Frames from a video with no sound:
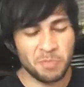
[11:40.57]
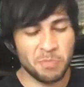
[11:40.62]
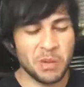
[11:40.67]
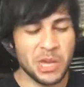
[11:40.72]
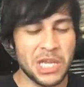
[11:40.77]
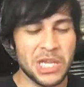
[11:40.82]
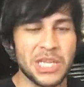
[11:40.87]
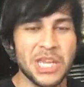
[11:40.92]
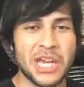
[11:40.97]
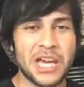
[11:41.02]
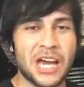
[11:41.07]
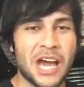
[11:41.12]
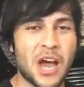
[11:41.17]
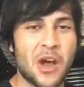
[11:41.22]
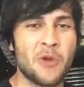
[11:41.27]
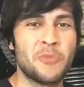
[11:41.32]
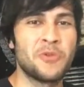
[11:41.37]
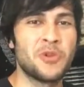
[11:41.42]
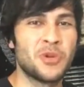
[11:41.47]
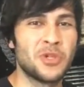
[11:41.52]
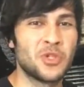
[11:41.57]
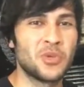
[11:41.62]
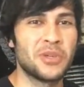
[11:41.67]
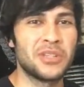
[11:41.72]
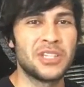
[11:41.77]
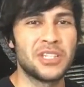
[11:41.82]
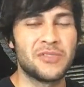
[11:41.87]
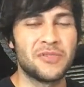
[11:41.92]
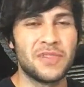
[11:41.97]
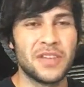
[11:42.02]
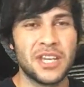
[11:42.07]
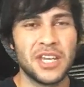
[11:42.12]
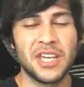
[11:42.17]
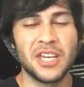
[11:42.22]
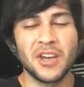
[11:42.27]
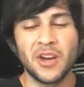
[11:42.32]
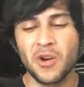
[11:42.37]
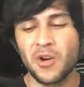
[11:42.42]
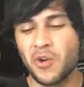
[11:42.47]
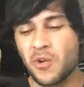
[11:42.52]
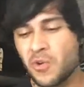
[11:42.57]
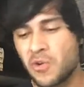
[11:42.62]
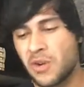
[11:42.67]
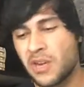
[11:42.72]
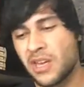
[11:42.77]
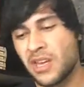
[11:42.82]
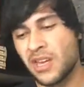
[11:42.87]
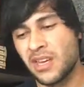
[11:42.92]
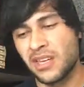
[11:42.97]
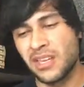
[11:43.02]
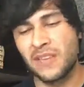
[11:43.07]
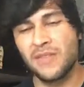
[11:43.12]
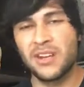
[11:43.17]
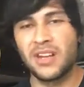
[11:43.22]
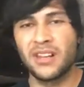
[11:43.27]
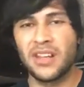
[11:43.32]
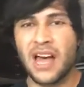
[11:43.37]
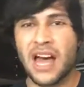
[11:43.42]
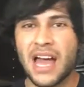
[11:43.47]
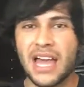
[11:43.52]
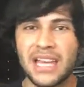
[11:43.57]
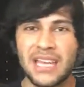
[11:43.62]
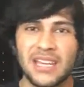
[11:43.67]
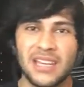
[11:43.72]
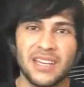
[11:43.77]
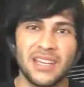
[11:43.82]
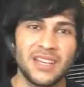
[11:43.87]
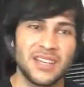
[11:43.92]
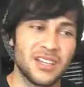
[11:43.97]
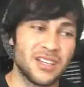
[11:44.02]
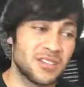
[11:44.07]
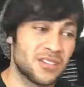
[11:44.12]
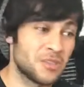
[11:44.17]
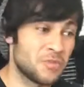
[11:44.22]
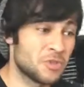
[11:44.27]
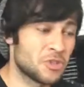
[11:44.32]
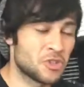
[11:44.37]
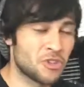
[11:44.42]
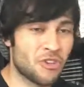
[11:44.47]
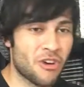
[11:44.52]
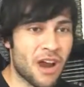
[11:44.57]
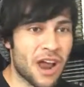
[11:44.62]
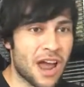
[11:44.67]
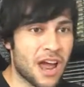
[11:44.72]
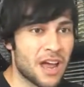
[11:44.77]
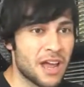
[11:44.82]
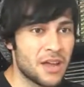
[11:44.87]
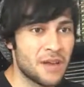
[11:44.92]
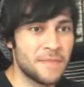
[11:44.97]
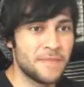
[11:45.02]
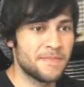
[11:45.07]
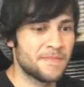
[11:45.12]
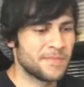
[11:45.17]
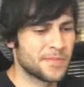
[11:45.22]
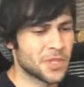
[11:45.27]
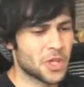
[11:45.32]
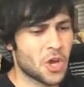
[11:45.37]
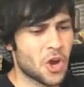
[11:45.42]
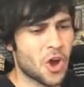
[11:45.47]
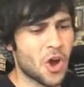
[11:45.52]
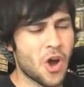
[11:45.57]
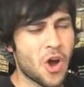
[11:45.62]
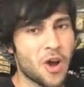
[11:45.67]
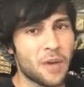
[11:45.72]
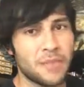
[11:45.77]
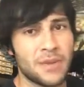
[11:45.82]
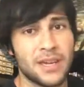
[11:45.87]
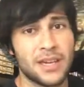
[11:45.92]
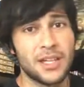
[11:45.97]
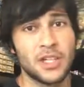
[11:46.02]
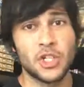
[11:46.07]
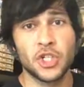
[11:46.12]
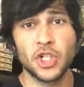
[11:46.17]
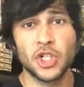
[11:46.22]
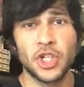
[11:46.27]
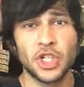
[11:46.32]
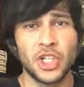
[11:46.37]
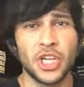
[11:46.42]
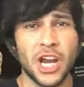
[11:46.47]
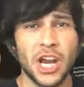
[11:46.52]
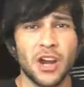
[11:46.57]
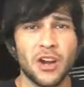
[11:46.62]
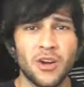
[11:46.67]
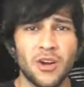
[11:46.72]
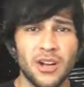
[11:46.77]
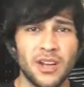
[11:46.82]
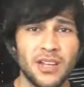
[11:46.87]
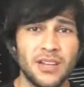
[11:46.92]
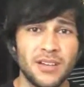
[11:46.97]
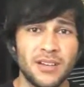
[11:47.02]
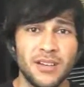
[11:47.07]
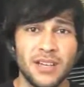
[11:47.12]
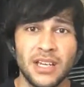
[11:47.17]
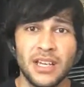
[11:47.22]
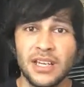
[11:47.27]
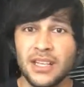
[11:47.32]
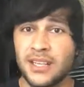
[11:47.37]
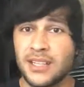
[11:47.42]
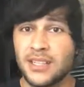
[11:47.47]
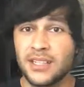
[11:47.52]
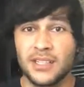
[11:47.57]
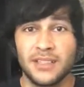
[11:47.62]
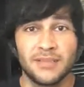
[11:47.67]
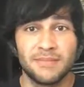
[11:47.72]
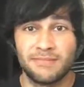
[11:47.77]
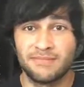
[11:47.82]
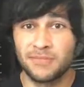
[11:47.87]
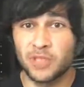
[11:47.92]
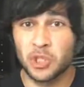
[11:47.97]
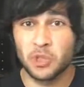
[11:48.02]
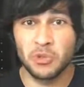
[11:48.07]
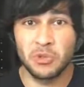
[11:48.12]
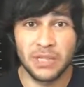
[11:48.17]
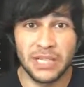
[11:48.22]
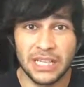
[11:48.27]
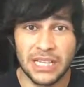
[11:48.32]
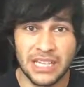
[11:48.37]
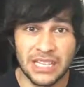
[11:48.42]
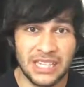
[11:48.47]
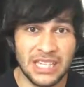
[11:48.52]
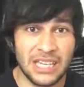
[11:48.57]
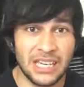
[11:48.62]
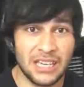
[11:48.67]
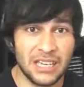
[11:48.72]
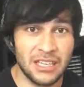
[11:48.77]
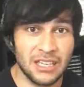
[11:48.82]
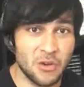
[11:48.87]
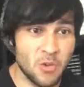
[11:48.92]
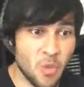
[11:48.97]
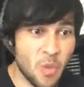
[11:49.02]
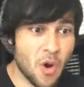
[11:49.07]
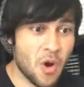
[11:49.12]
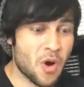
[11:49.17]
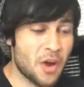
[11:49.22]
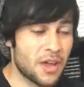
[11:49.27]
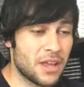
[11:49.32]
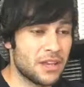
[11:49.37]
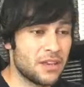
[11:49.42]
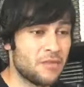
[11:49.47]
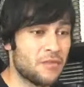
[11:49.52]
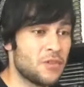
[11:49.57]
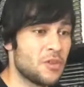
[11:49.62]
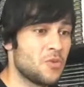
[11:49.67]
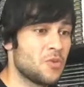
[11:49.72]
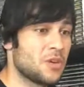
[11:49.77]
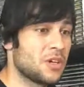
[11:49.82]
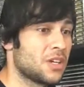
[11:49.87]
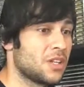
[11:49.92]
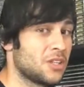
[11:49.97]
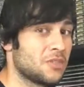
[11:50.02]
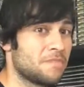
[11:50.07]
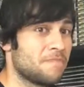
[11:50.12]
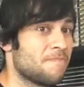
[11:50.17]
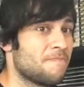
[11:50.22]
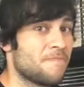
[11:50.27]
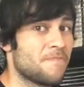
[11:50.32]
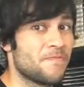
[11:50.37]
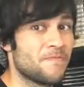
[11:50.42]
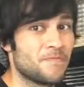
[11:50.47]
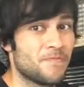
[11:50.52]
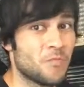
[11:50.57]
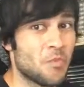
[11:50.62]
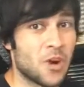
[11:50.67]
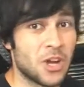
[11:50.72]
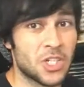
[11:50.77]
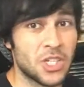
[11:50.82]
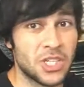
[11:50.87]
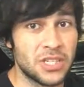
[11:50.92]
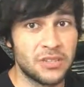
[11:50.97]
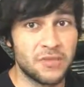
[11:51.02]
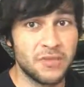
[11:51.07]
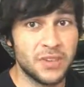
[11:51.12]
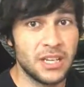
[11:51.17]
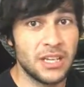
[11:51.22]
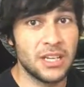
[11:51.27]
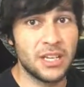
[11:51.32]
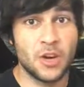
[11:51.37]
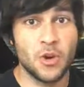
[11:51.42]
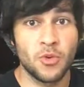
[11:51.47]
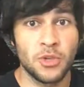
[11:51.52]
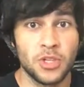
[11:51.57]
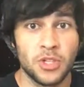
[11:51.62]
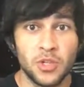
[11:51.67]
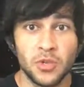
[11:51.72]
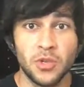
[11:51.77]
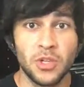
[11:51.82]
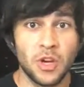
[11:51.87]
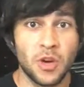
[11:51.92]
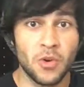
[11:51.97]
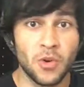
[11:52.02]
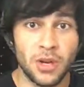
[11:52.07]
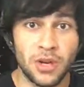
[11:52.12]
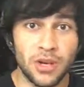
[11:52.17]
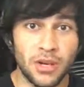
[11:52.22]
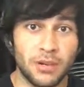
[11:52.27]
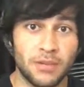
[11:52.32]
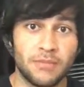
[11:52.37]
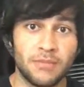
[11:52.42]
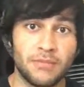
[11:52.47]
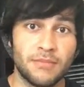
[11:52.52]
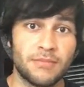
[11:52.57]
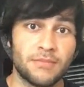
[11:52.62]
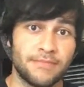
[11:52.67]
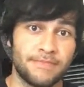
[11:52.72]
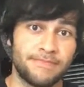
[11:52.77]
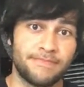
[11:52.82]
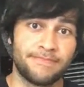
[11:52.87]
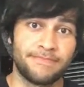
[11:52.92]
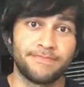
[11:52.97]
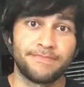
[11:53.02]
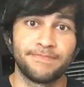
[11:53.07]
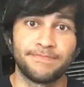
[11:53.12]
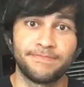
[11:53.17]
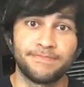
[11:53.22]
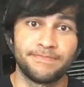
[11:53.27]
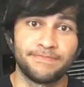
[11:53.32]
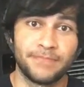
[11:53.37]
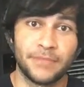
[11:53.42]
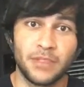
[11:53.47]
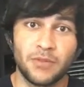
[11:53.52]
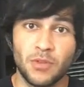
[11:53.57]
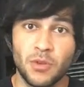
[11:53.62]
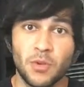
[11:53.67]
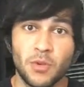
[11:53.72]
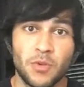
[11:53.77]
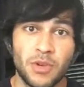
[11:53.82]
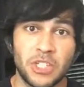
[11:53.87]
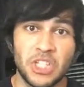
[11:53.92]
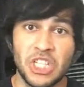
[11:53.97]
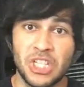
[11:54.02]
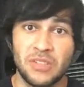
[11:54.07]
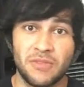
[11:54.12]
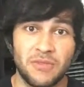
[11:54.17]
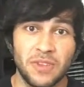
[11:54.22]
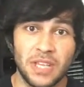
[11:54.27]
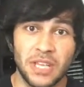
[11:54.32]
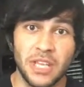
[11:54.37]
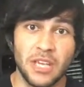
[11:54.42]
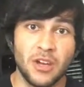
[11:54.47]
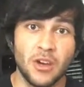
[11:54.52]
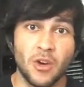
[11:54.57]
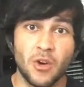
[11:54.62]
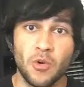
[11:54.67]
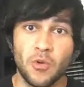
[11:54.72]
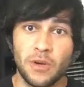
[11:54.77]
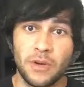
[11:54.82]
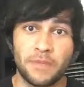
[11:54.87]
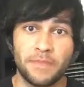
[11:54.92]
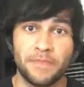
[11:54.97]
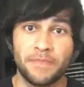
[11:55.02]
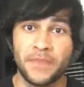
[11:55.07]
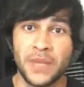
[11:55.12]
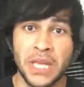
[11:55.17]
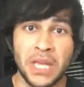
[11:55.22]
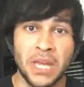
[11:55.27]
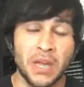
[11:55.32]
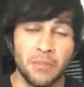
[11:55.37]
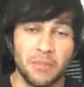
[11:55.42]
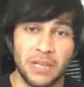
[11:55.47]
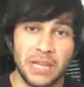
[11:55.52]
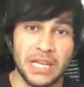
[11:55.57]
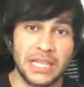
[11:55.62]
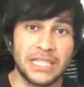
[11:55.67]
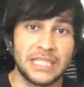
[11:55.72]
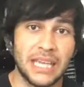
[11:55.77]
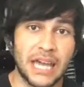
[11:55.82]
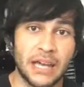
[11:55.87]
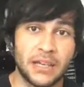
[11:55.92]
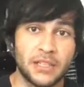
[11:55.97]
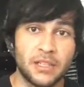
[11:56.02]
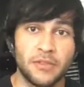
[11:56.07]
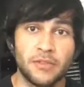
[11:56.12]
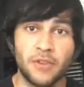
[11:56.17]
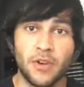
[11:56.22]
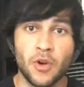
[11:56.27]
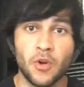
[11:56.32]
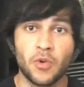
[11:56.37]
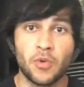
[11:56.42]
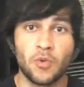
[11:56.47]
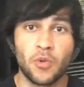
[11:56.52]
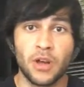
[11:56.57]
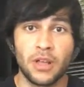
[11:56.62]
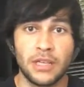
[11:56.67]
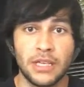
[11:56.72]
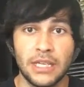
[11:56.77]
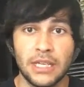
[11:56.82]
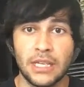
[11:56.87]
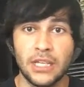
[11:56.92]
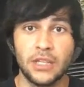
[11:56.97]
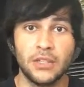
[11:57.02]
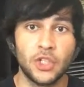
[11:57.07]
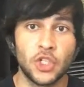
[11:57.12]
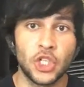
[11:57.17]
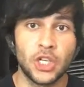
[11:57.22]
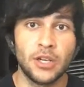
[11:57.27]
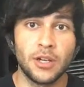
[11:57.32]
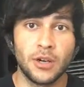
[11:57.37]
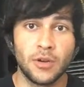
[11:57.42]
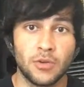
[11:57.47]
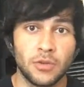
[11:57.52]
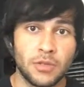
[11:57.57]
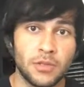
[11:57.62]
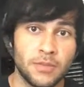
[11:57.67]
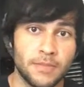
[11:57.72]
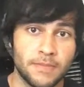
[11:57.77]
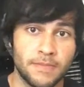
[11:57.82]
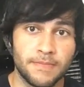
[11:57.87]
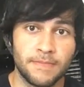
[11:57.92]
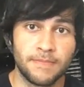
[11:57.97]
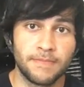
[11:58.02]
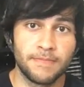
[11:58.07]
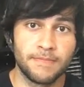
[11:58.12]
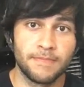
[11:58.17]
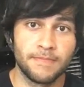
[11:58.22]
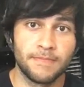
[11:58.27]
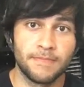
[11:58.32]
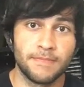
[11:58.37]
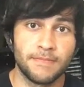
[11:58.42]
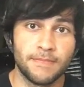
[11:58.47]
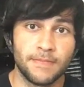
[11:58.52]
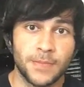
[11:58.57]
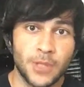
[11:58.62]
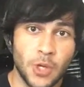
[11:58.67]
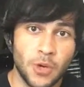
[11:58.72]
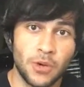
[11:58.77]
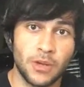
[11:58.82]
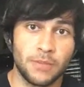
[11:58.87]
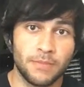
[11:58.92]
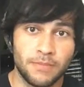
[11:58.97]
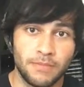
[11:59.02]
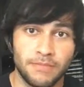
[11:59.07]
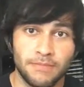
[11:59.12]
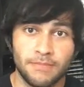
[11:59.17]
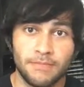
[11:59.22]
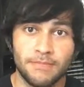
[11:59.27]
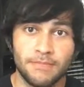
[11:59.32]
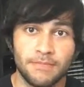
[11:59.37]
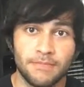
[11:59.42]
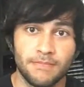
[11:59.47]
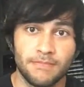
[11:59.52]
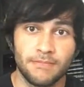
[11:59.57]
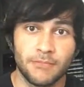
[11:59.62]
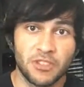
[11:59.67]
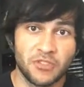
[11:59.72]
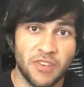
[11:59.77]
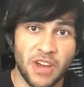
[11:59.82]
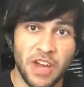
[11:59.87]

But yeah, I hope you enjoyed this video. Give it a like, subscribe, comment, share it. Do anything you want. If you want to watch this video and do yoga. If you want to watch this video and play a saxophone while eating Cheetos, do it. It's